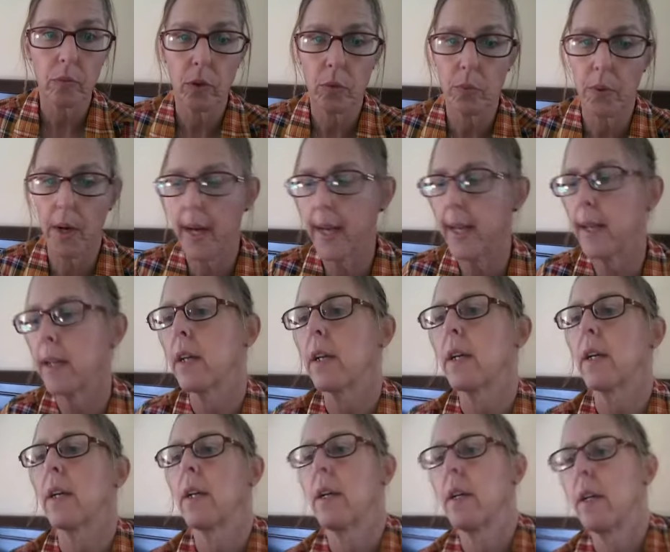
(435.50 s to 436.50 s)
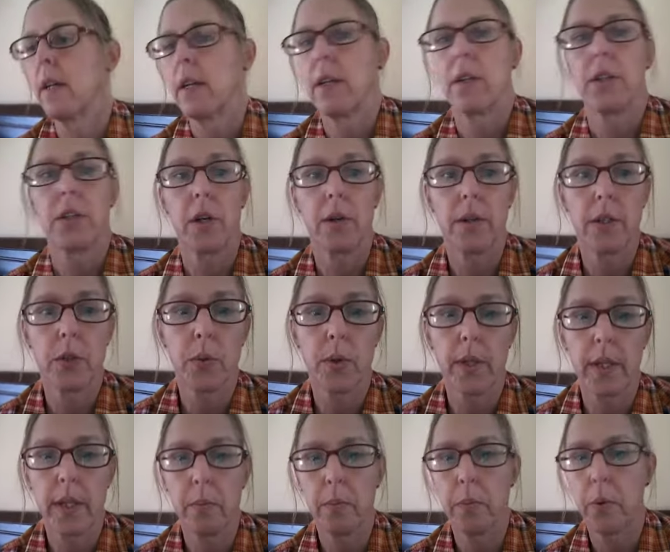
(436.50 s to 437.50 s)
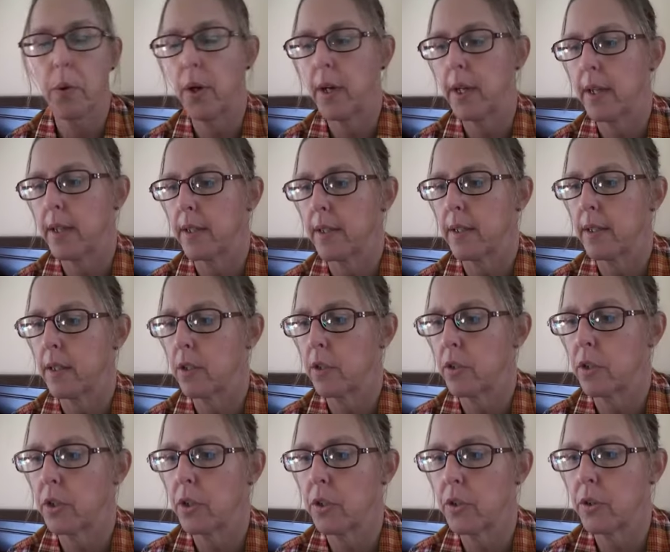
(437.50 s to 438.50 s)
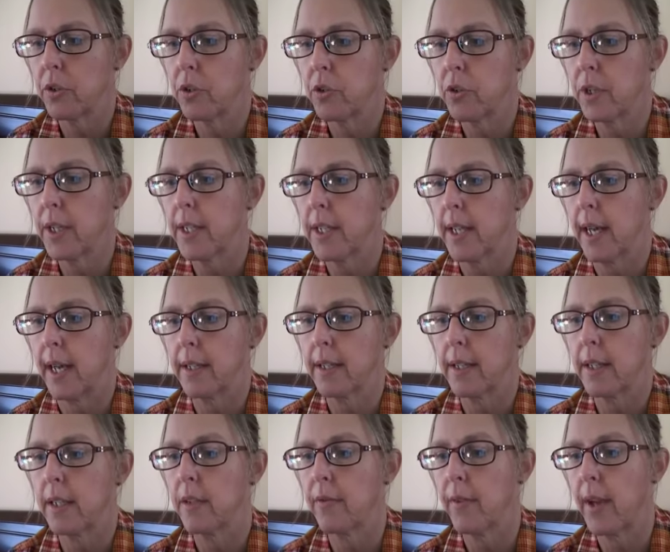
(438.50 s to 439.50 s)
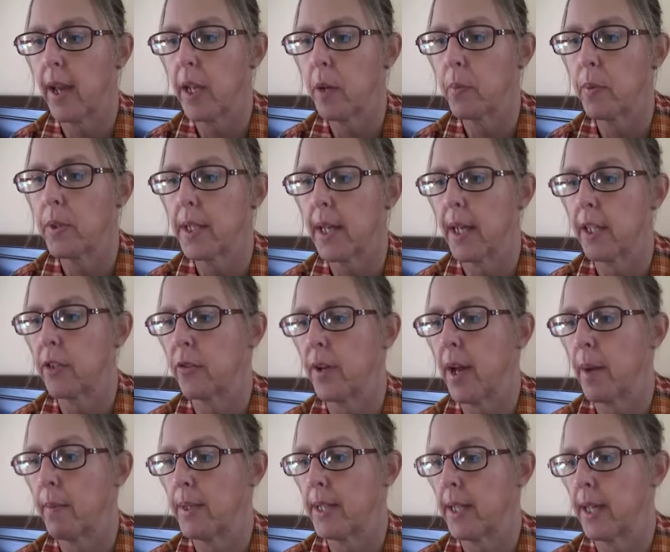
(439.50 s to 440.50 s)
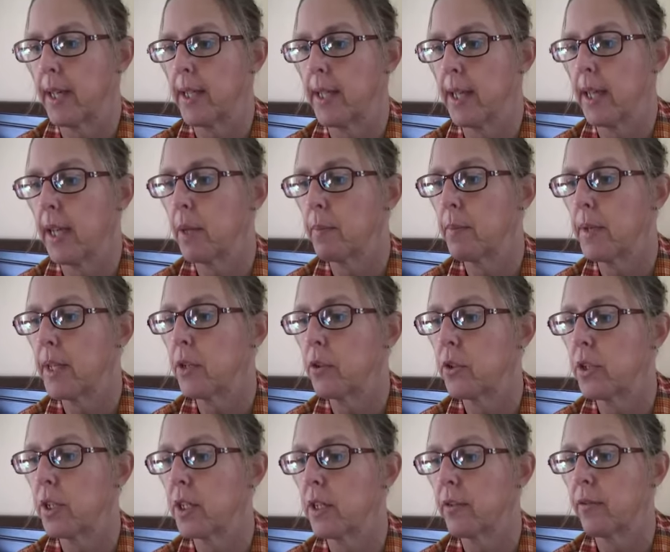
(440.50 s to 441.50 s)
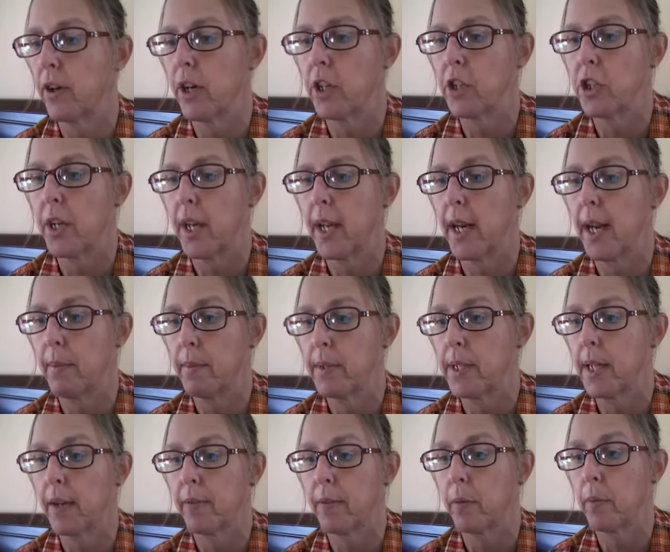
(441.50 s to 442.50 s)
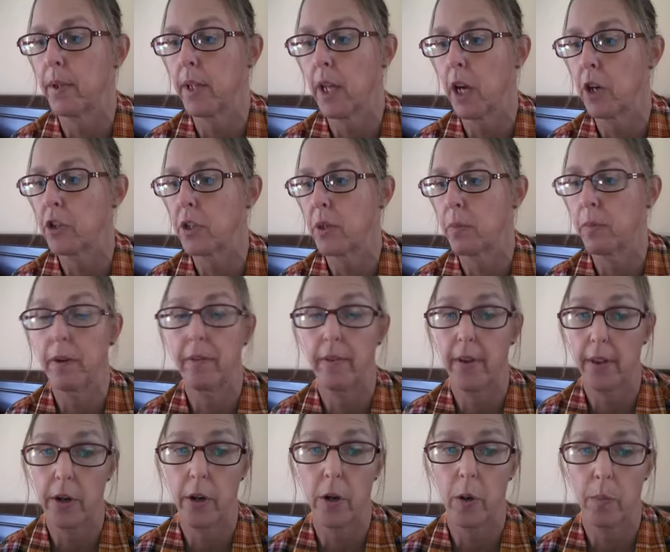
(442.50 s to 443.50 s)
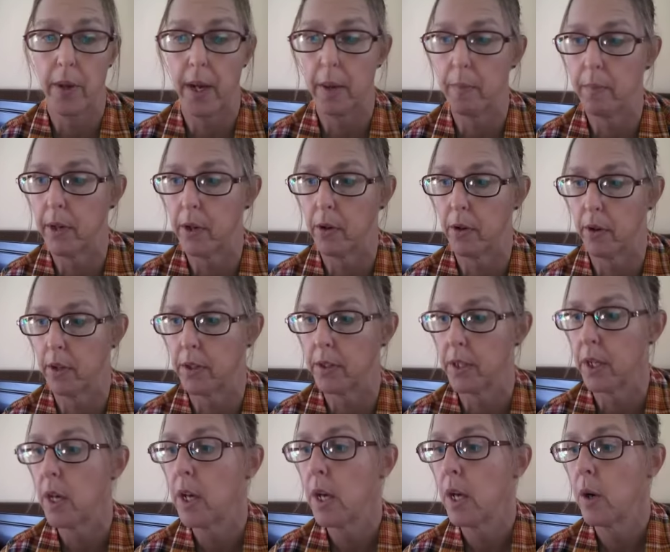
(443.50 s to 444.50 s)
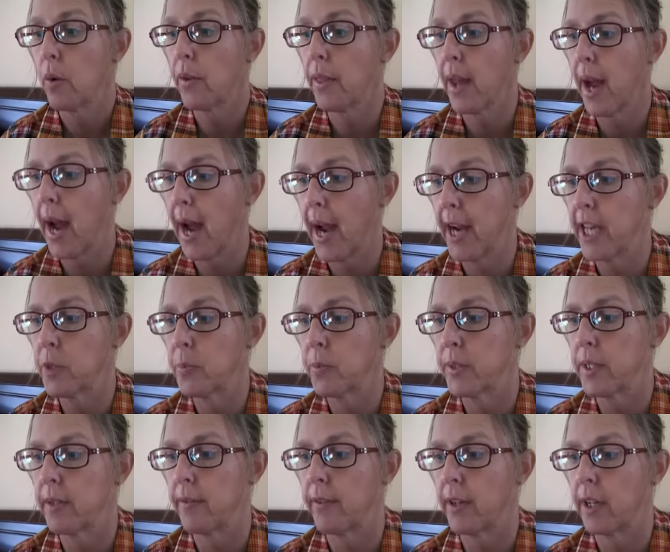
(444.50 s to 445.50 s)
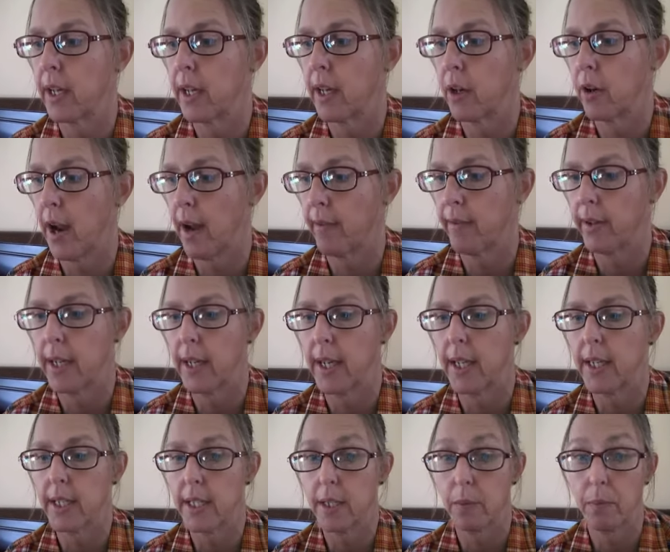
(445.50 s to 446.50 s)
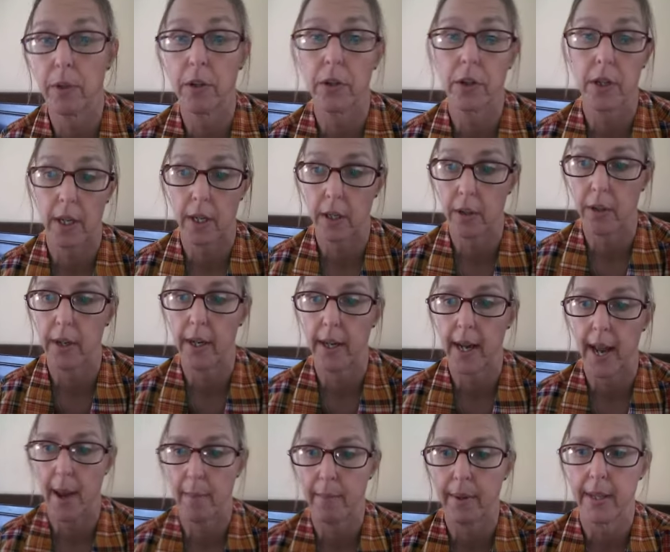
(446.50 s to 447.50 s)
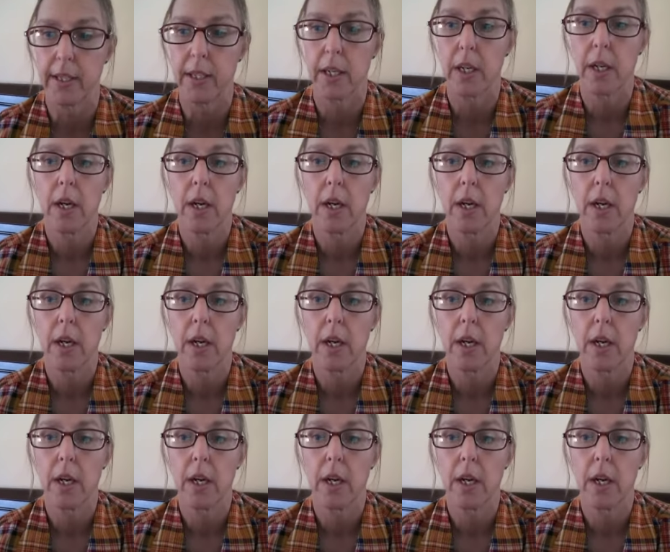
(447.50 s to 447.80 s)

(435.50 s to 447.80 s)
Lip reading: right? So it's really important to do the streak test. It's a valuable test for hematite. It can be used to differentiate hematite from a large number of other opaque minerals with a high specific gravity and similar color and habit.